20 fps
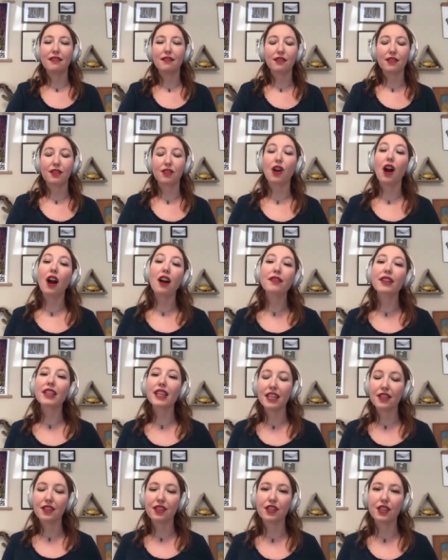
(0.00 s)
strong
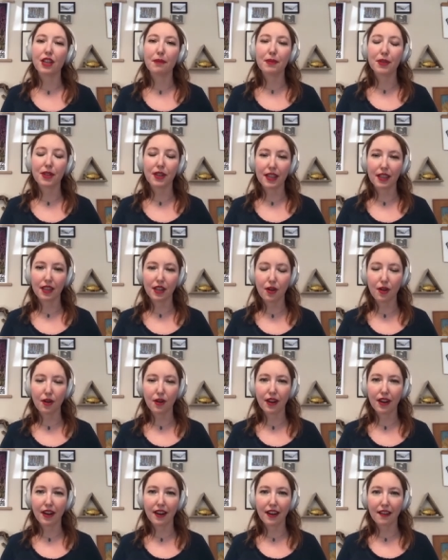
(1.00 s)
relationships are at the
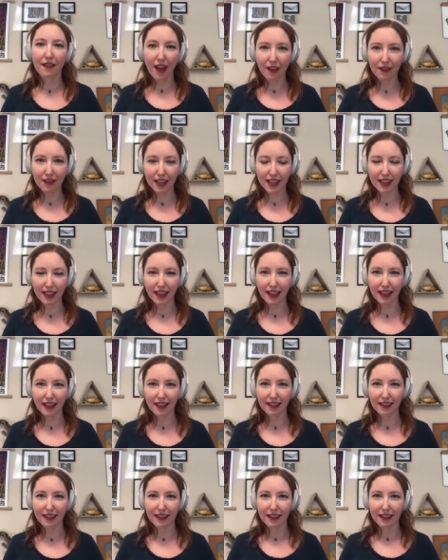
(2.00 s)
core of everything,
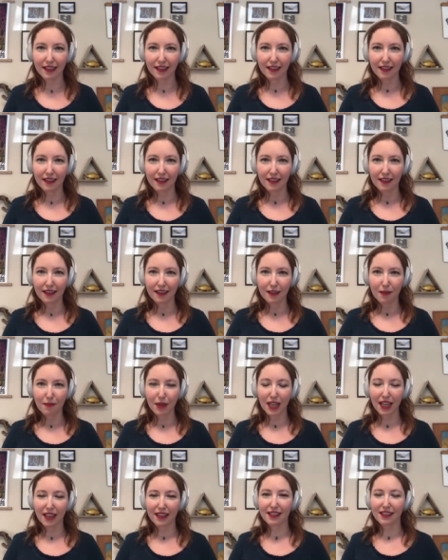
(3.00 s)

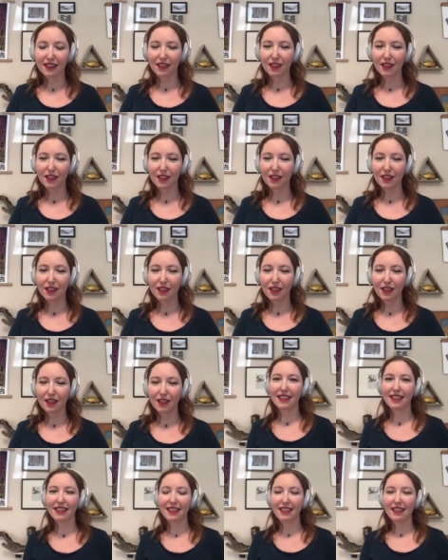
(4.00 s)
because you can't
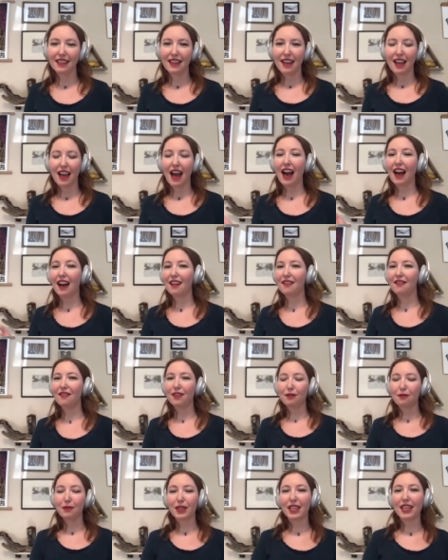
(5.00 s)
have
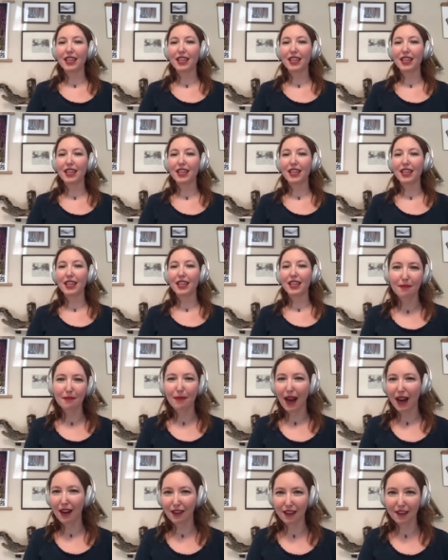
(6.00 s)
really strong,
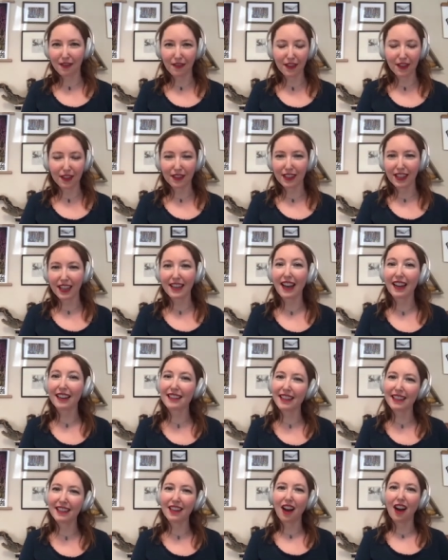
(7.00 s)
powerful,
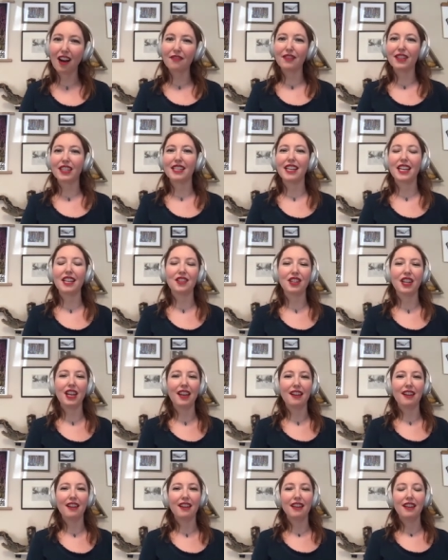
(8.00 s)
connected
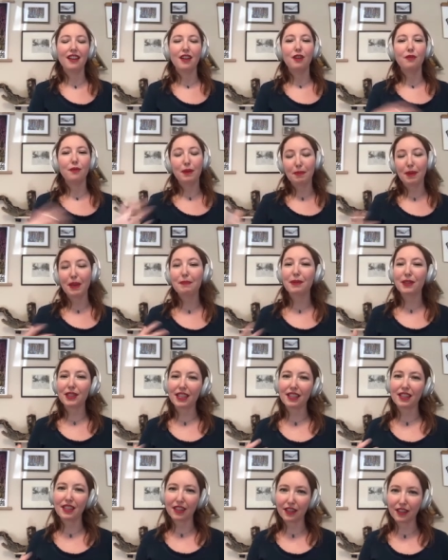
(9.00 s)
conversation when people
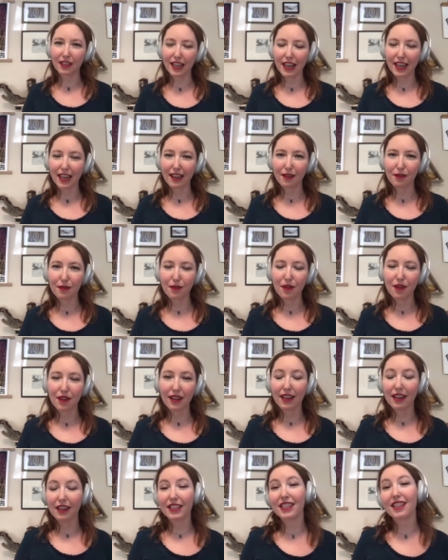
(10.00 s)
disagree,
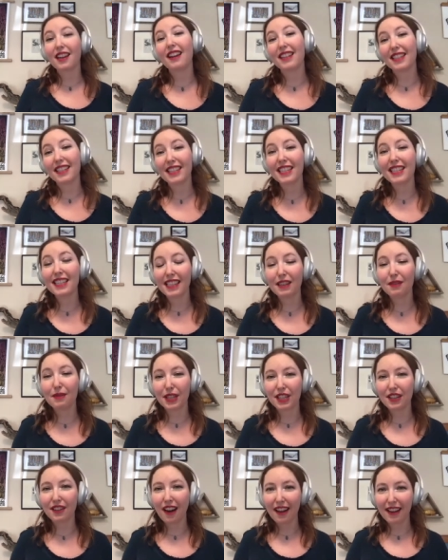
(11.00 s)
or it's not as easy
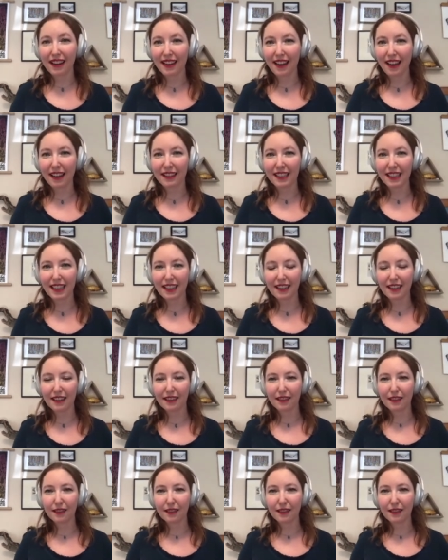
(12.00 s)
when you're not connected.